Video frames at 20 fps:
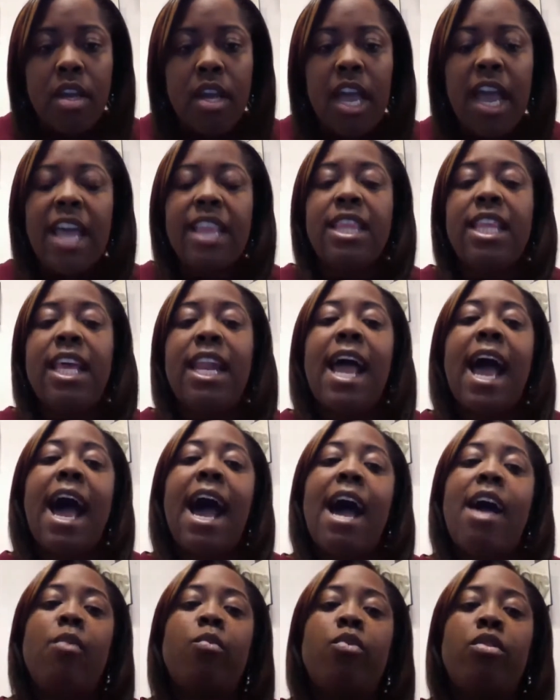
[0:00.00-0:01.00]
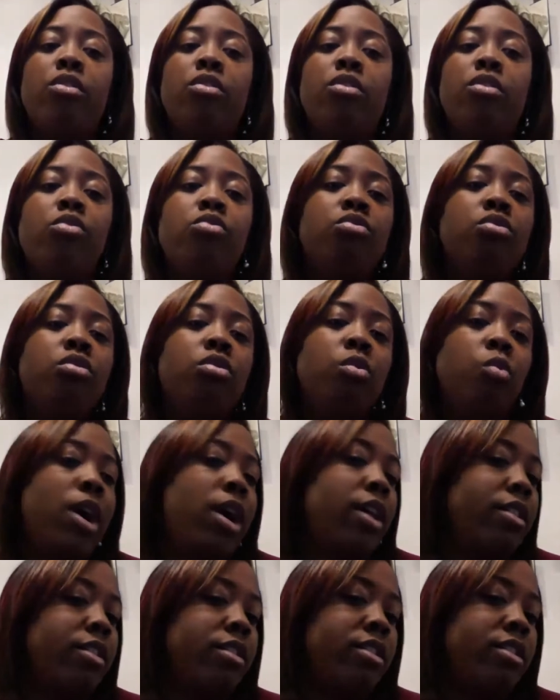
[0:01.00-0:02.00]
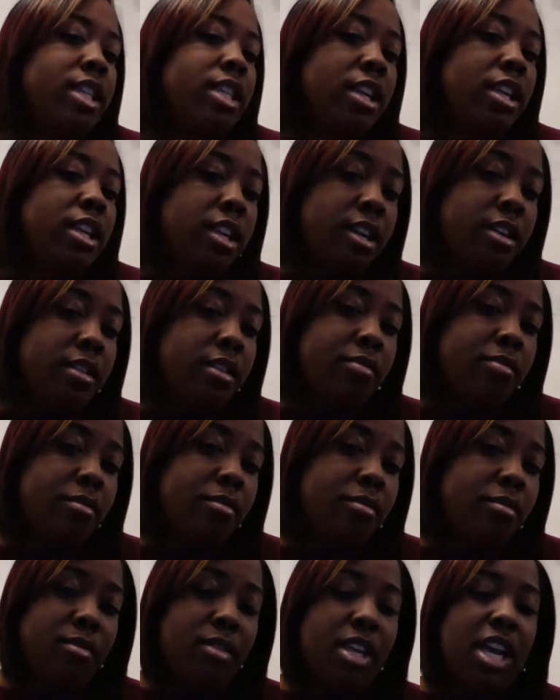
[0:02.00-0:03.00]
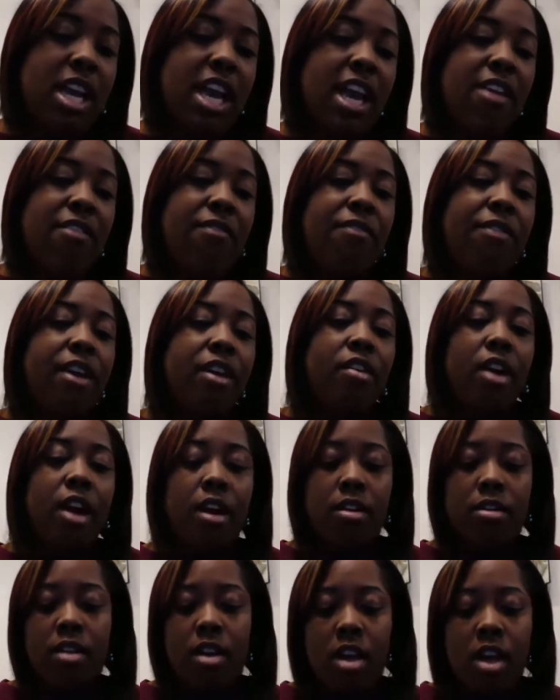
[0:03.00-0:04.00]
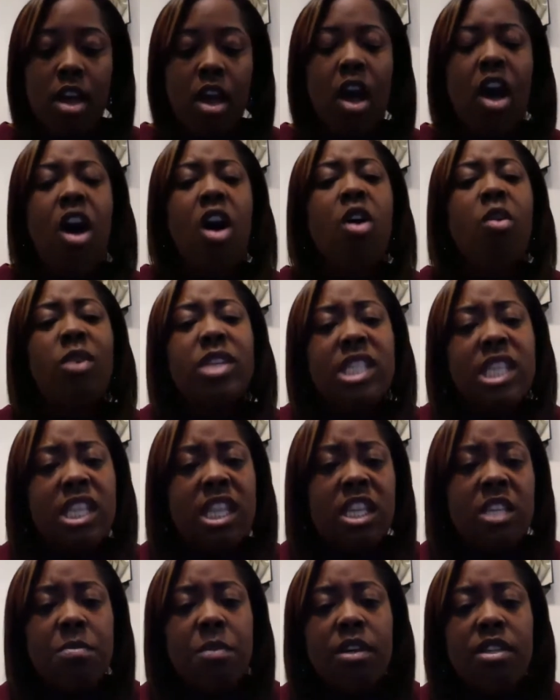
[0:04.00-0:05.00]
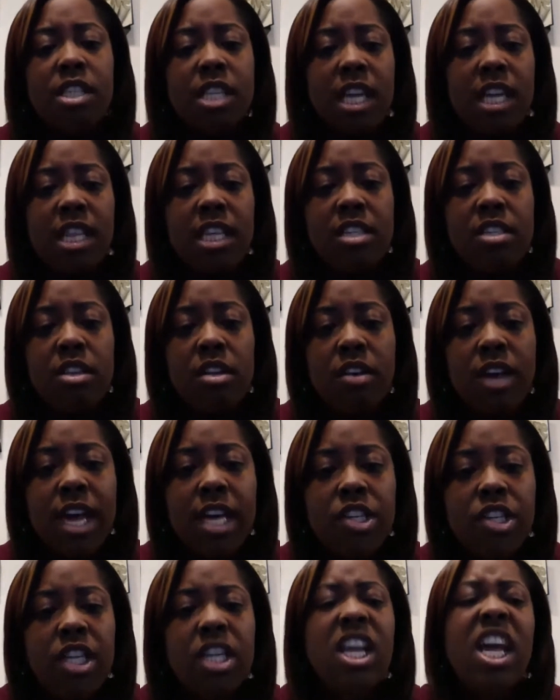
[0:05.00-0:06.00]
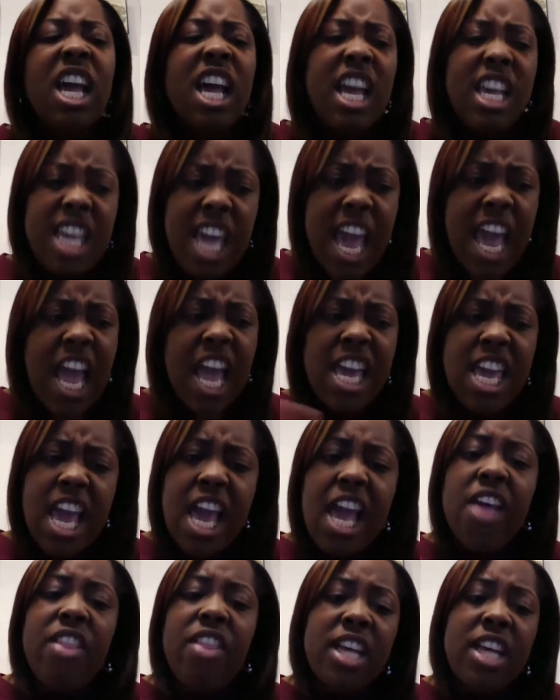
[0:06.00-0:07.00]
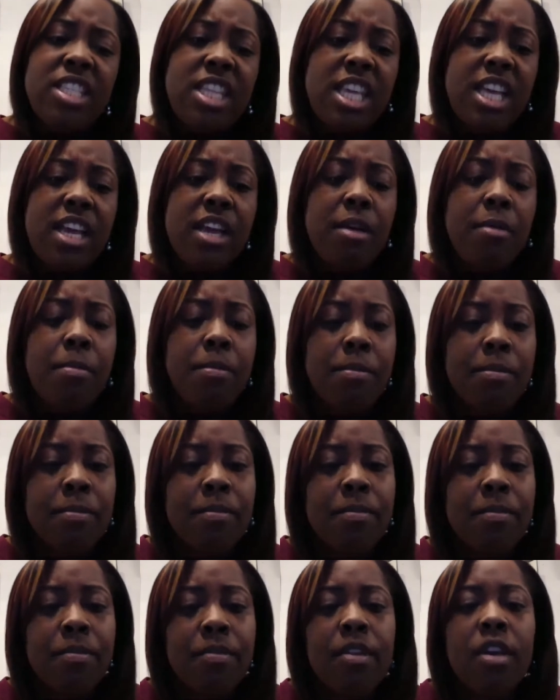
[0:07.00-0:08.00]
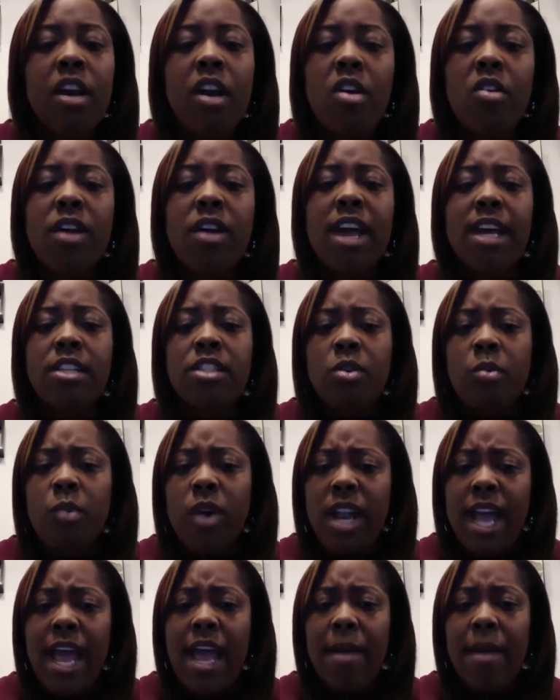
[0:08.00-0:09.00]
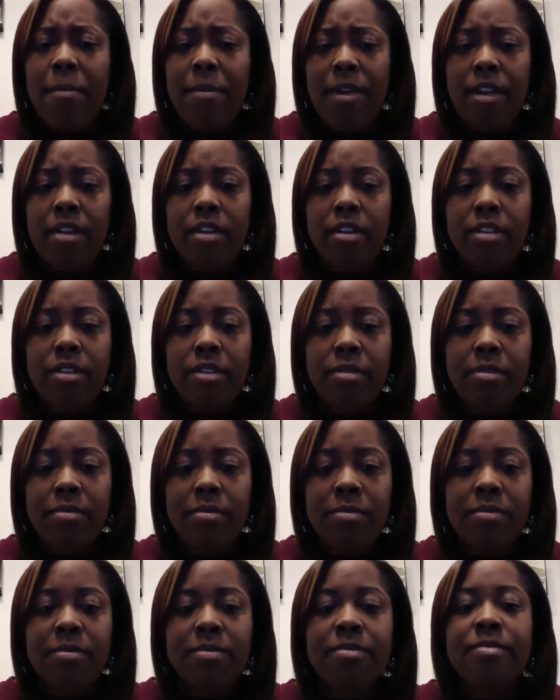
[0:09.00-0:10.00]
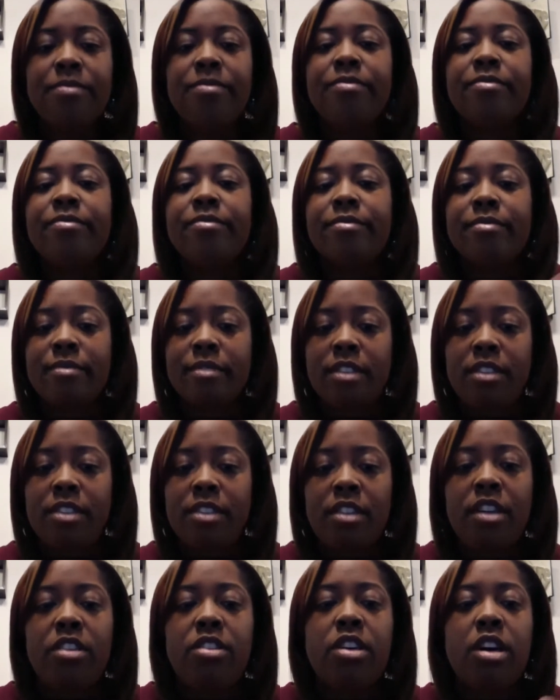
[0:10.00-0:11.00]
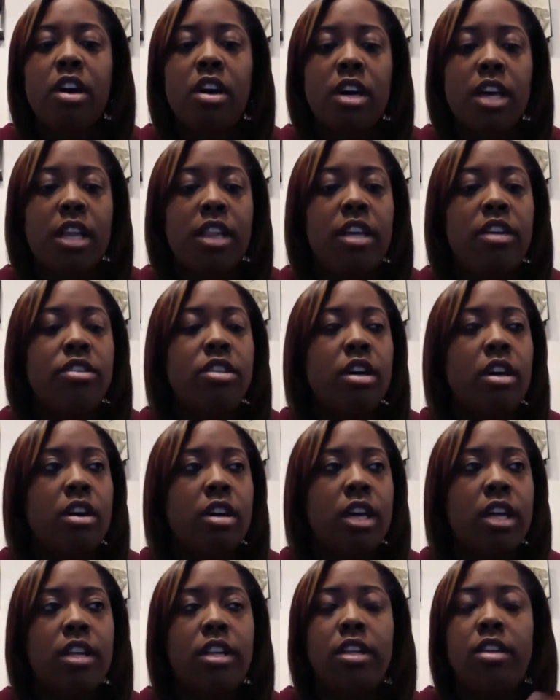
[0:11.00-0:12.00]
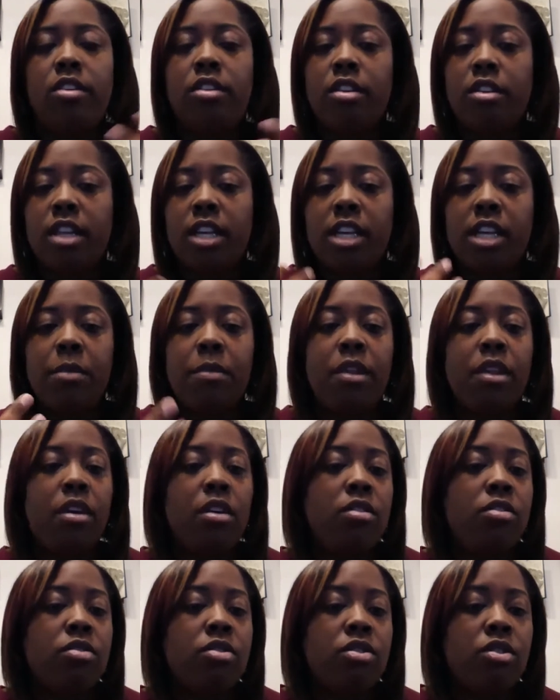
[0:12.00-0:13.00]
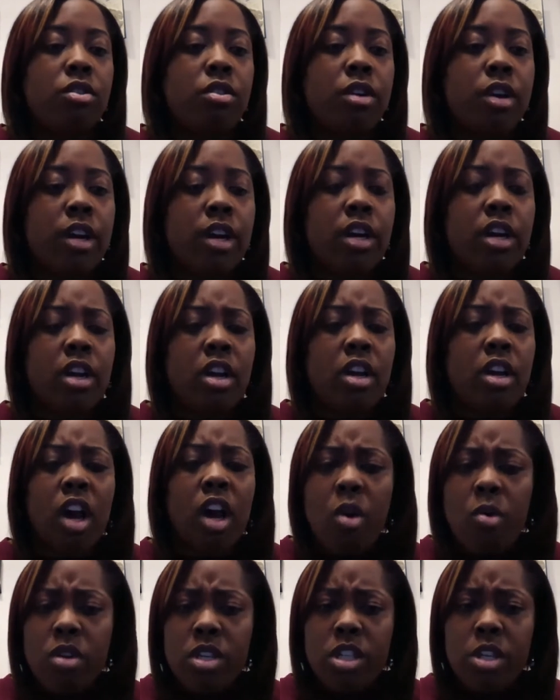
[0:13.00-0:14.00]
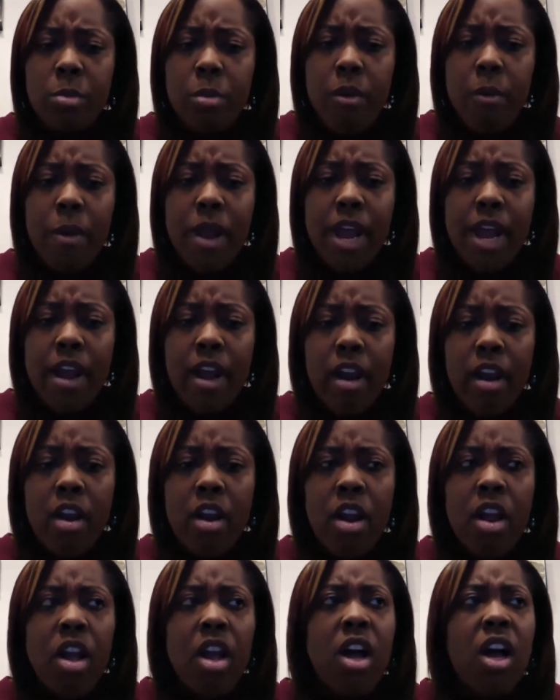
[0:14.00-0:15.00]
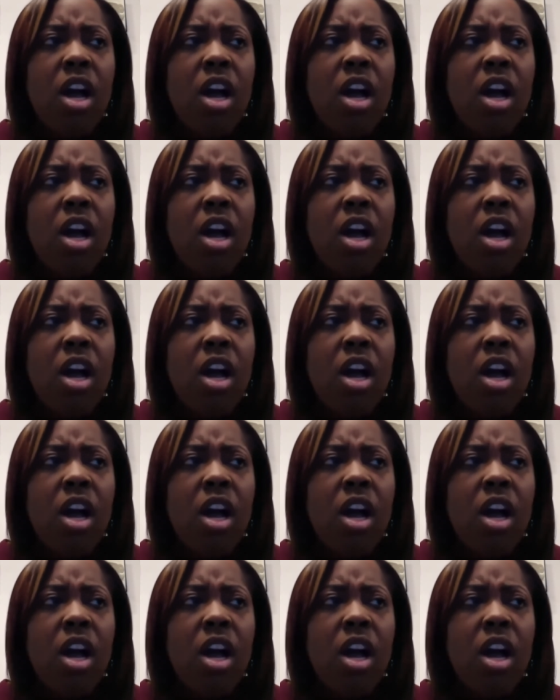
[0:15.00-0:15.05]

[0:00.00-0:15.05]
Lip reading: And then I will Google while they're sitting there and figure out, oh, is it this person at this location? Yeah, that's them. Okay, so what happened? So they're talking, you know, they give me the whole story. Who was the preparer?